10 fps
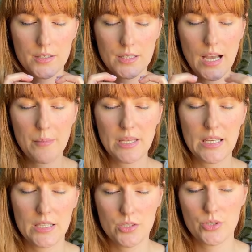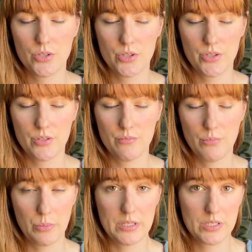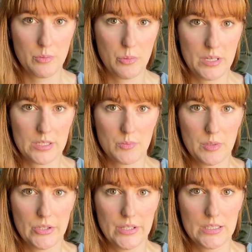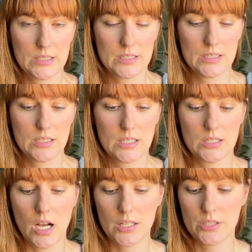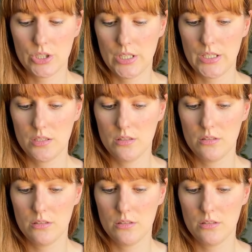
coming into your moment to moment experience, acknowledging